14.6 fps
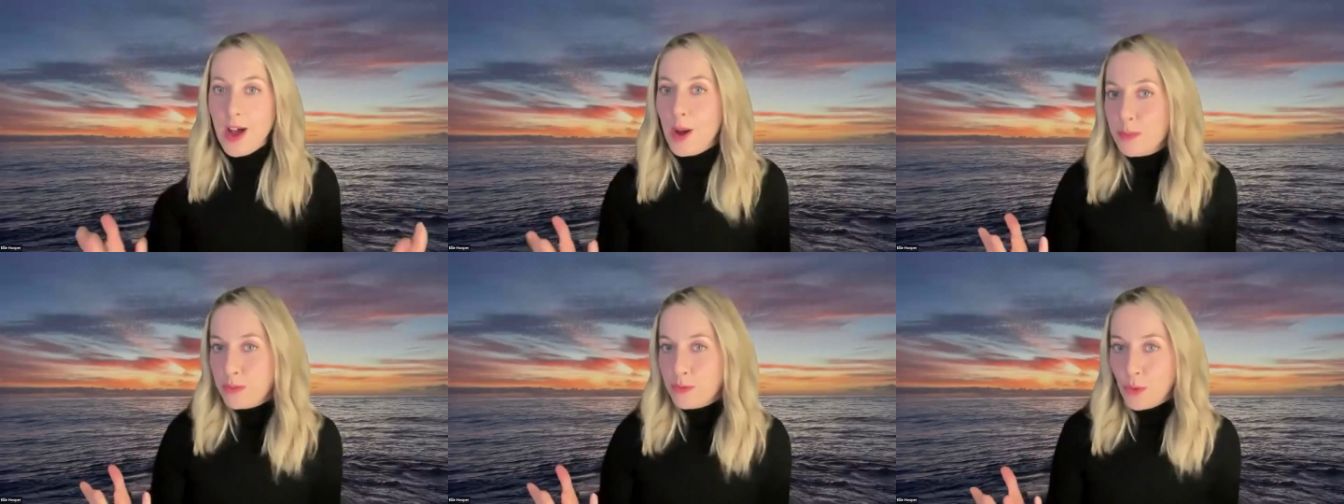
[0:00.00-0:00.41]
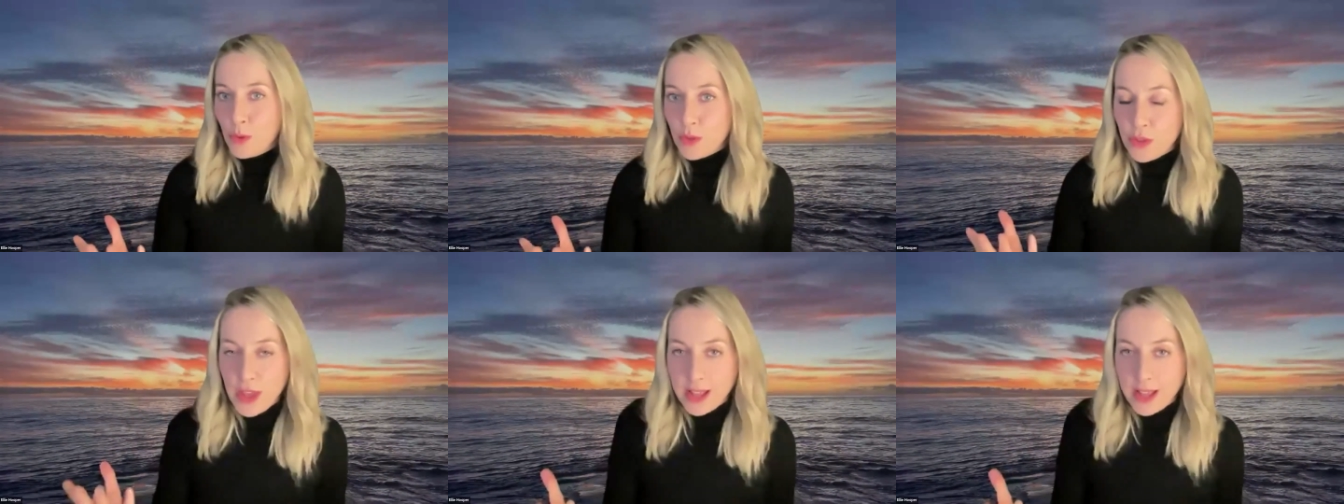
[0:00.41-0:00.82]
up for
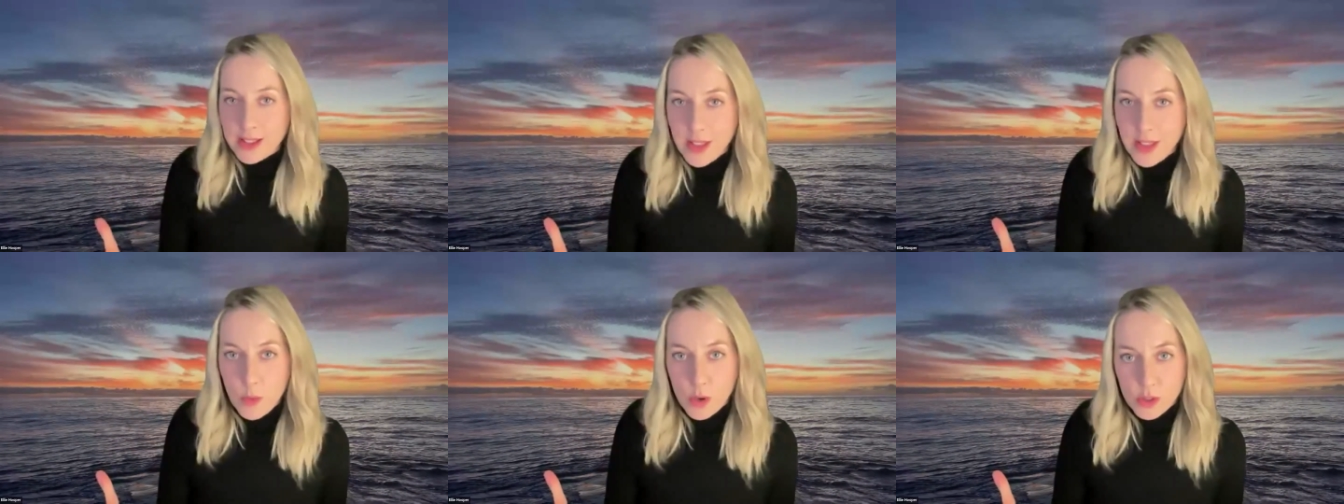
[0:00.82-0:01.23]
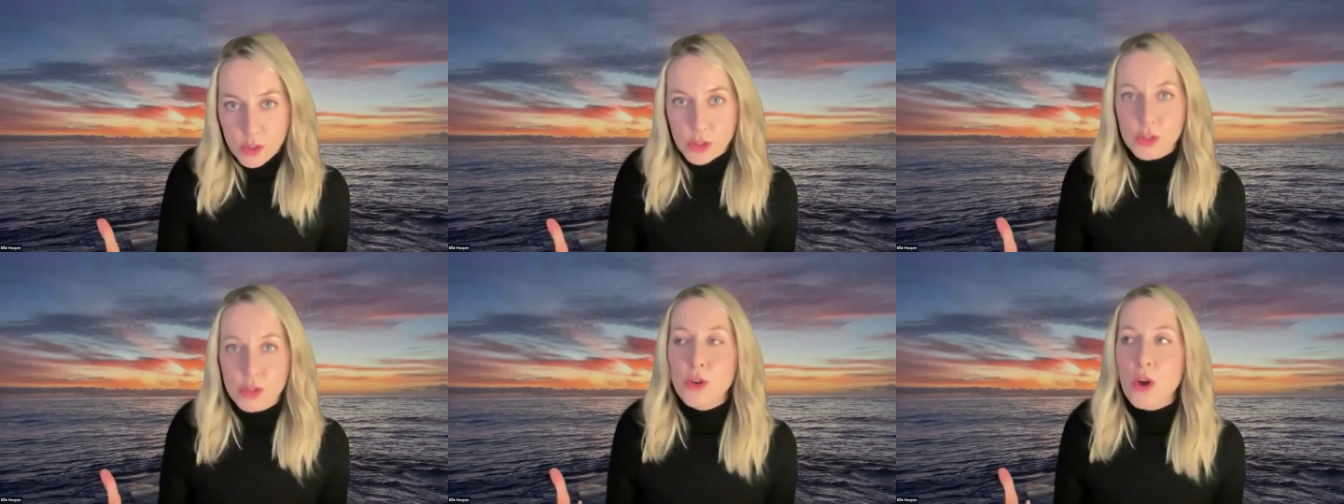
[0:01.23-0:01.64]
the thing that they want
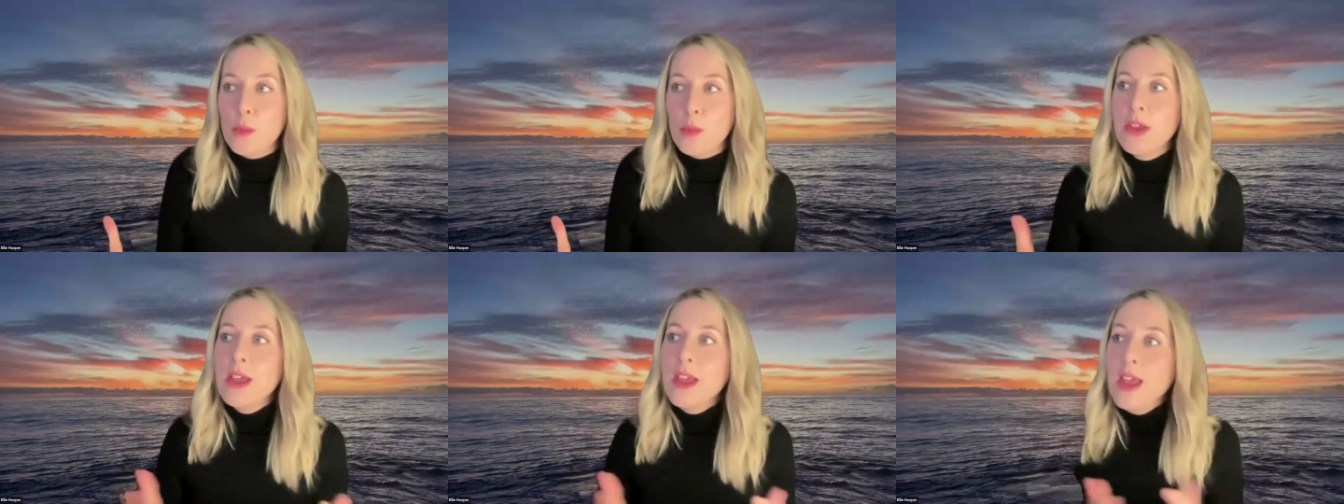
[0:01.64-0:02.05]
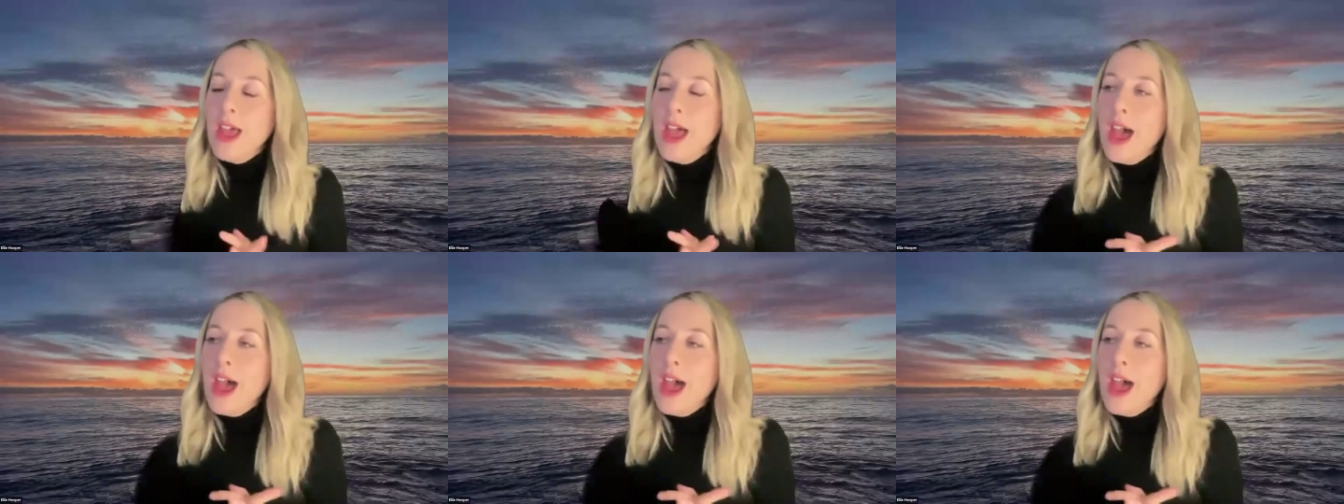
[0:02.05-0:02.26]
to stop.